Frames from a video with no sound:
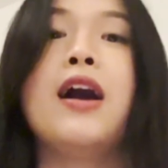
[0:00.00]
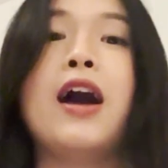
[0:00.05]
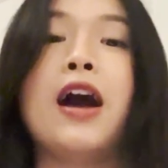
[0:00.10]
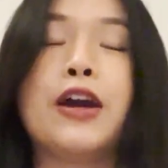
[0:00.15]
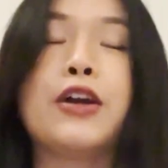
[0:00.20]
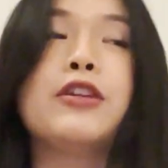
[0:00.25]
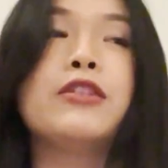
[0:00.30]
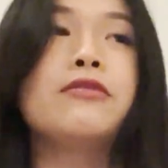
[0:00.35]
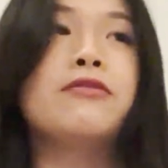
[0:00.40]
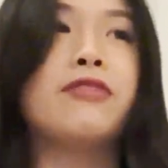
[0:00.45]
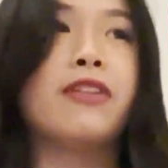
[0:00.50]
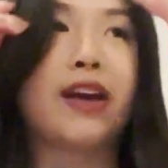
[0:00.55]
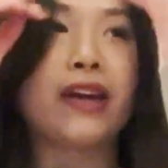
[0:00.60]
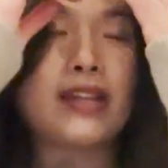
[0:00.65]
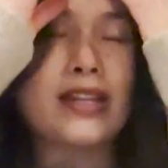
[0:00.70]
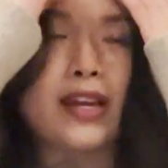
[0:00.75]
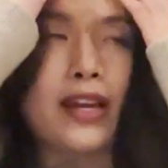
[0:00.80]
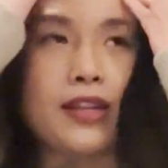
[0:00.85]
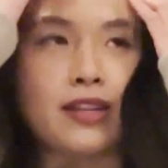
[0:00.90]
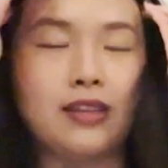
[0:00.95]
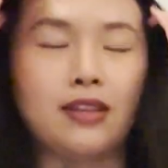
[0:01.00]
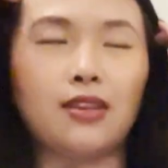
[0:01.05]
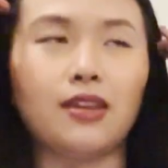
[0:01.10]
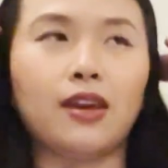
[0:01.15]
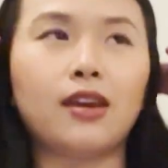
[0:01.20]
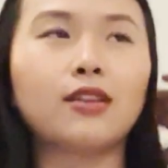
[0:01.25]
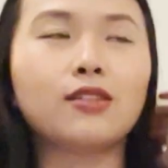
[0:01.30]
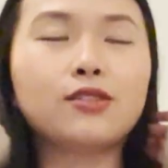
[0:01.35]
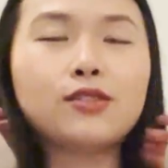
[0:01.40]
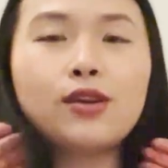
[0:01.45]
I couldn't find
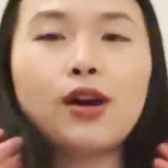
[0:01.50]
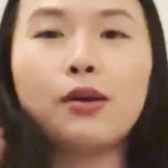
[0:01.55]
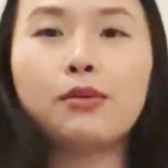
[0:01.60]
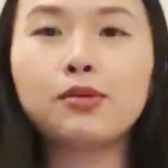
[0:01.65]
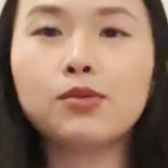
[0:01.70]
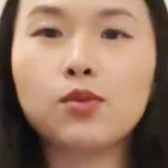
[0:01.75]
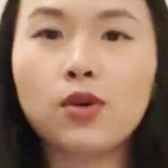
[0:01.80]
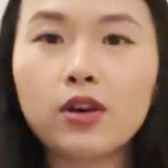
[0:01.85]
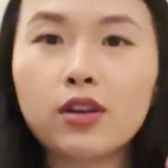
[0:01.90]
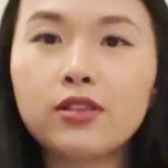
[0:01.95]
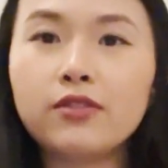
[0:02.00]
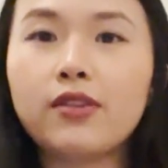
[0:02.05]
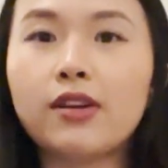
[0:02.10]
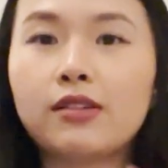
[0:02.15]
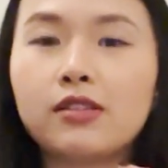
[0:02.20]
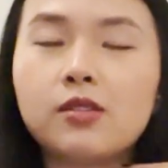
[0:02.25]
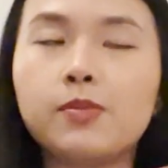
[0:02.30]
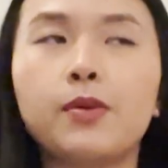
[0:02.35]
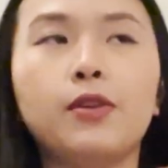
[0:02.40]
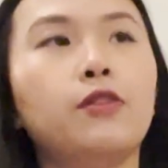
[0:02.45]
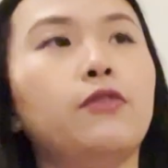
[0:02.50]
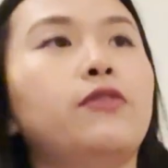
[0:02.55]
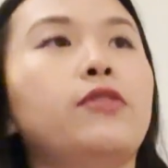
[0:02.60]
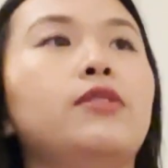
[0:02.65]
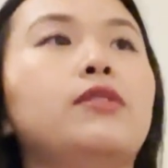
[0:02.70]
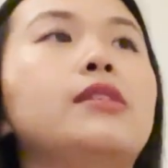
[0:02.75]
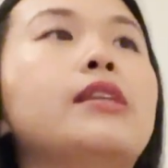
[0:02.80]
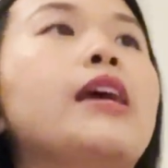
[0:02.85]
anything. So I was walking around Spitalfields